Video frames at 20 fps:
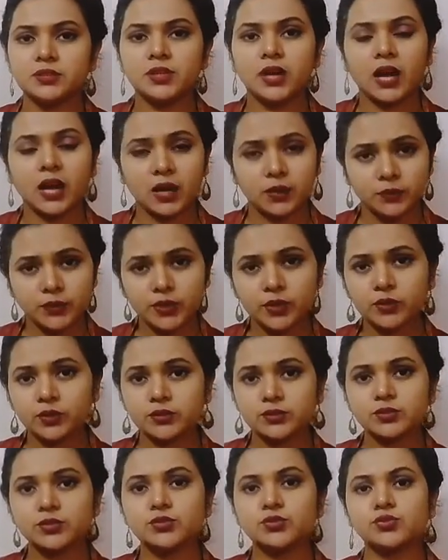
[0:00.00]
Are we
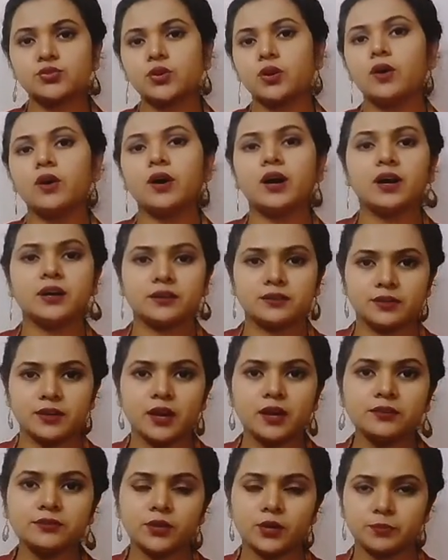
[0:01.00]
going to draw a
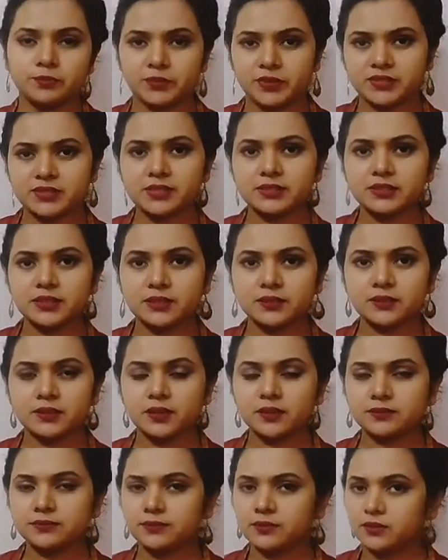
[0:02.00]
graph or present a
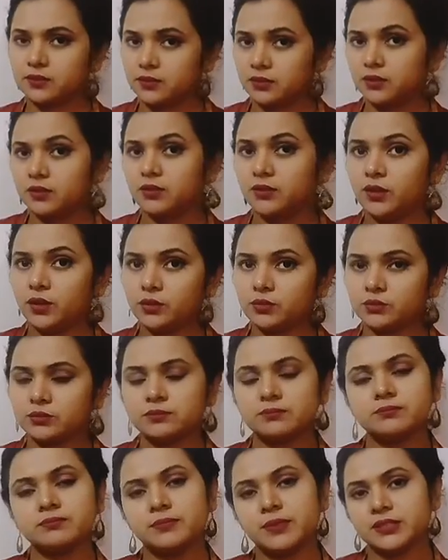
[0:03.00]
graph? No,
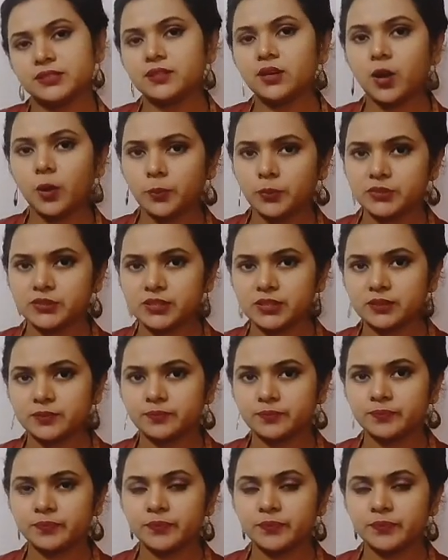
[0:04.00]
but the opposite.